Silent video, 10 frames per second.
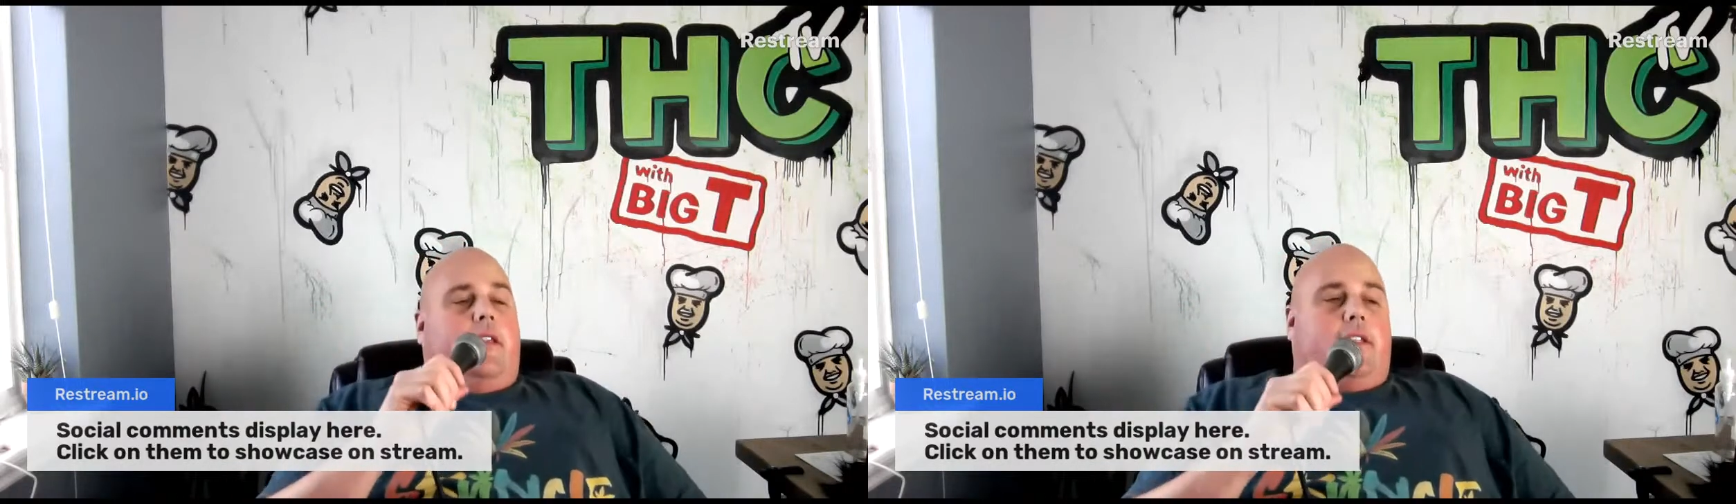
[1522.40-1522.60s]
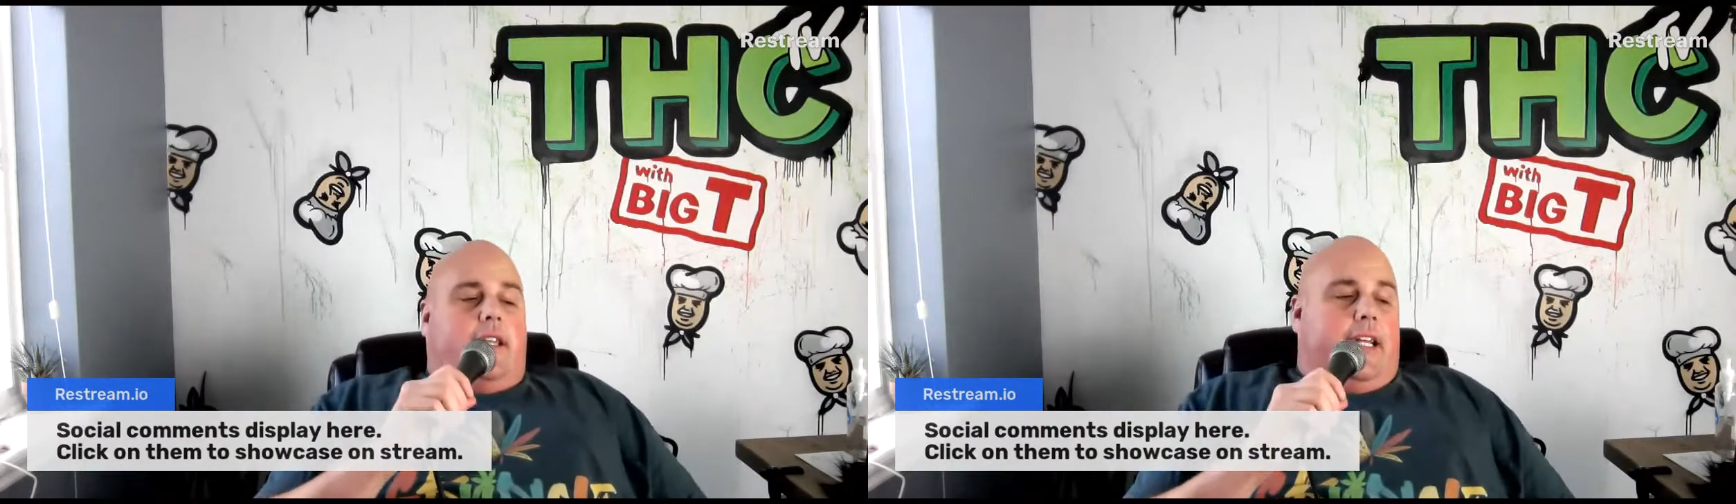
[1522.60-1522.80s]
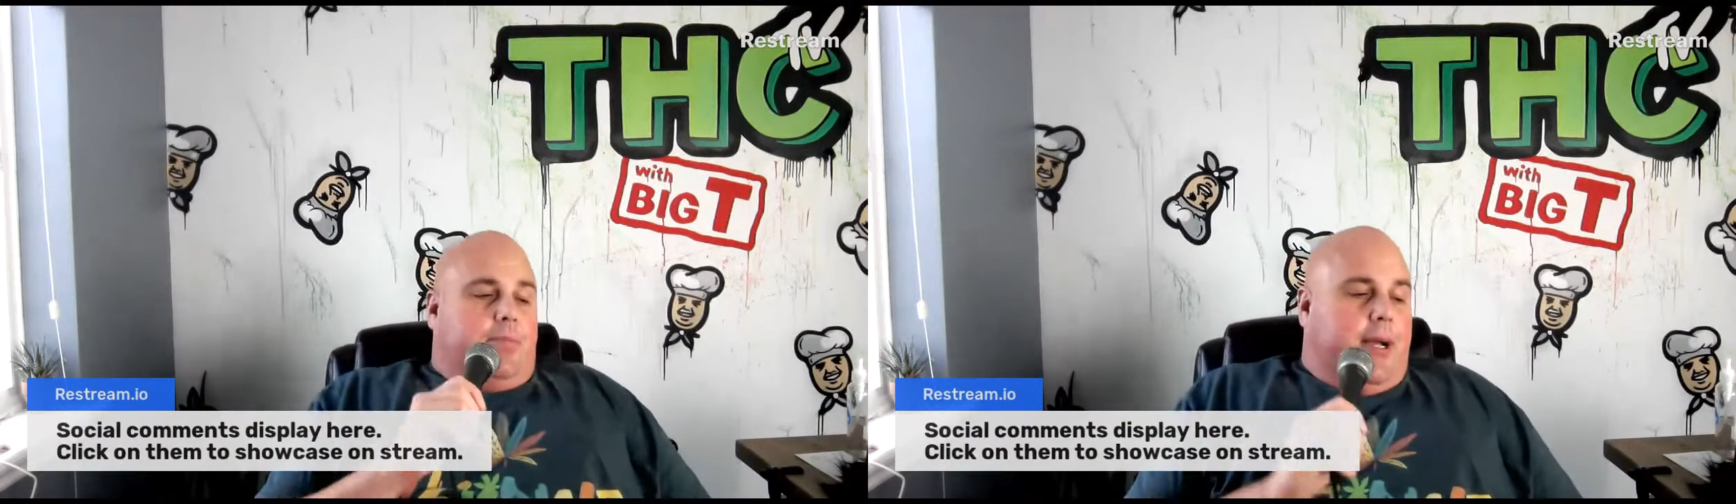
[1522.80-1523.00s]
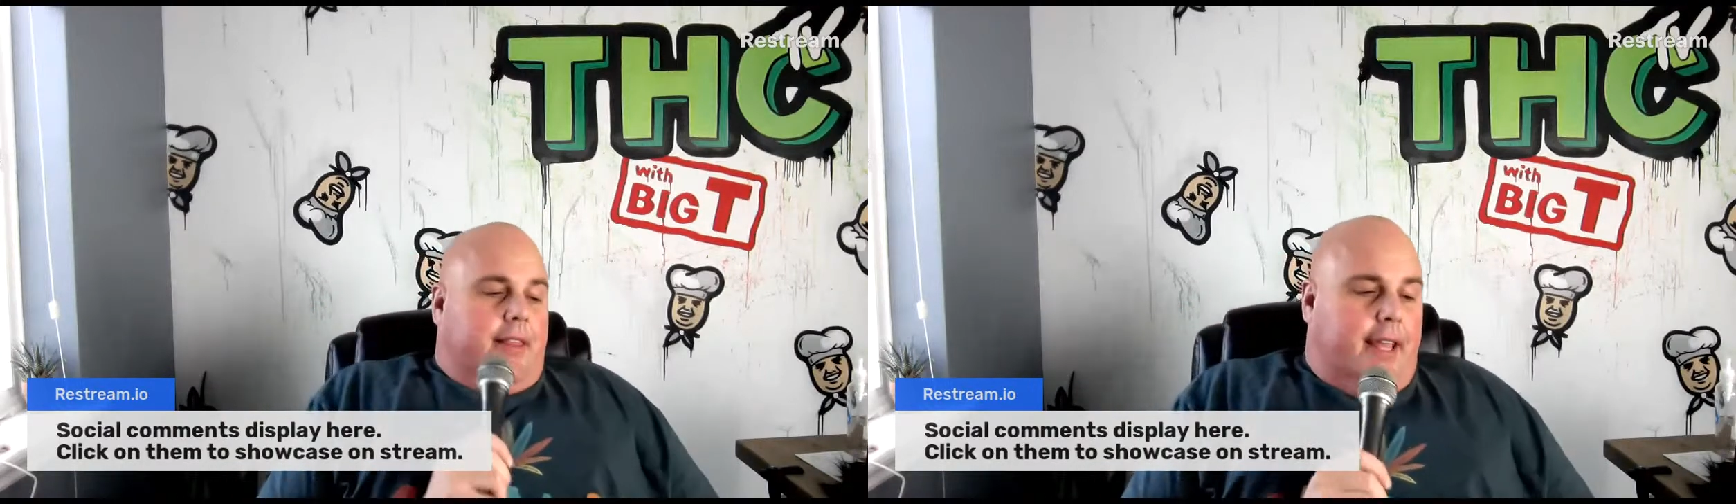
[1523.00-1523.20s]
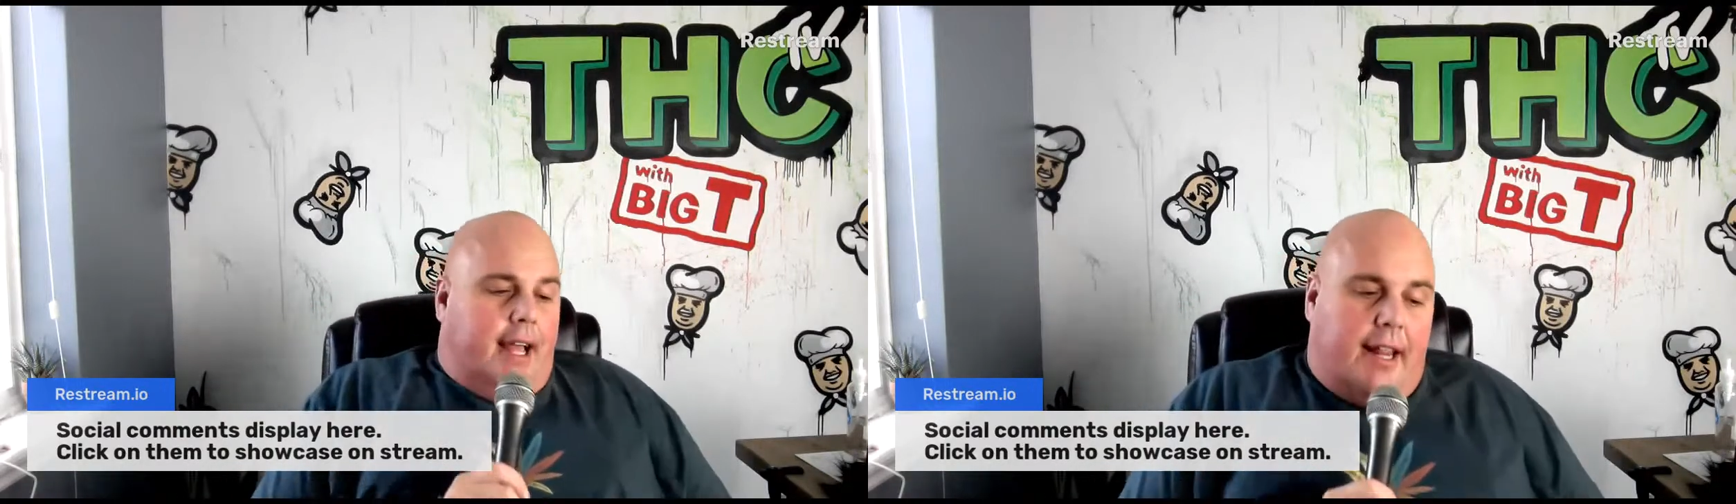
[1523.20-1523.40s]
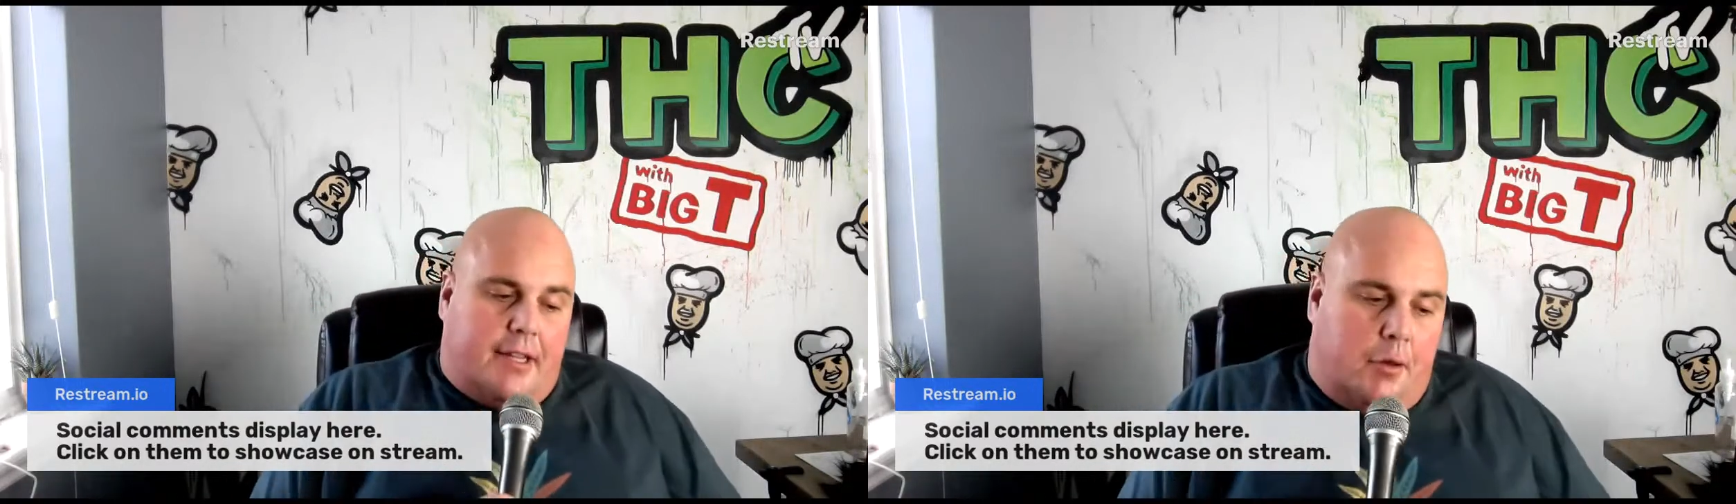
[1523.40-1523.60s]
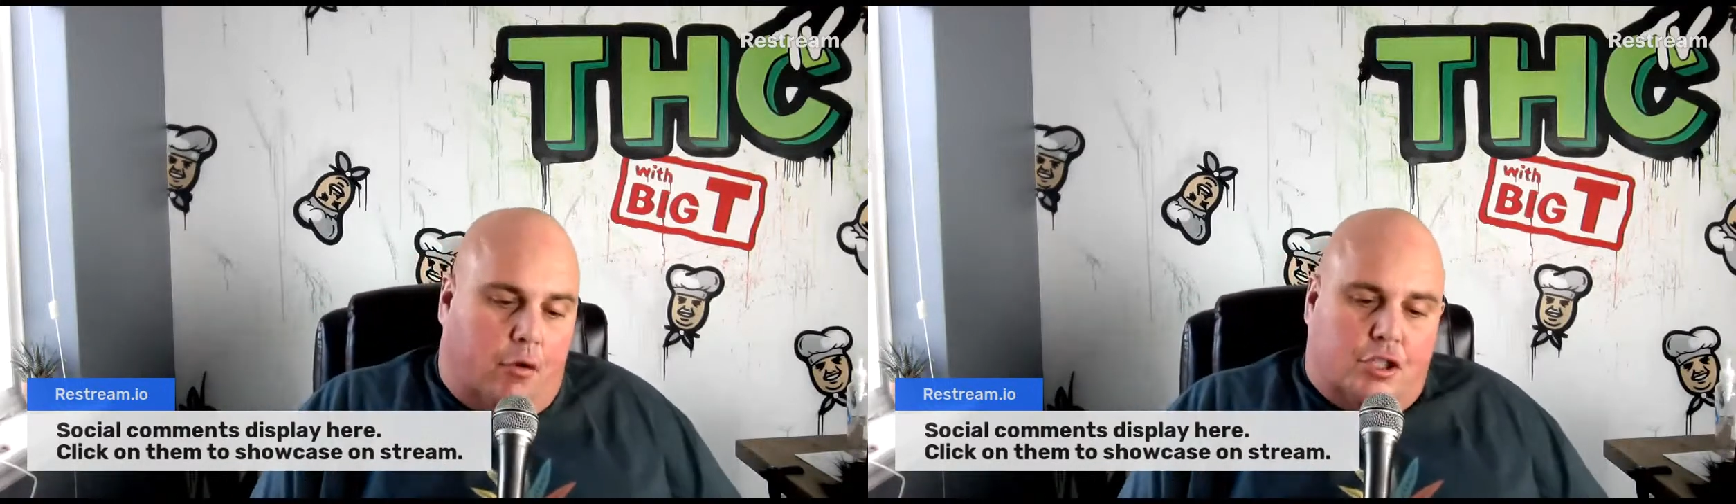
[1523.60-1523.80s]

Listen, that's my thing. I like to throw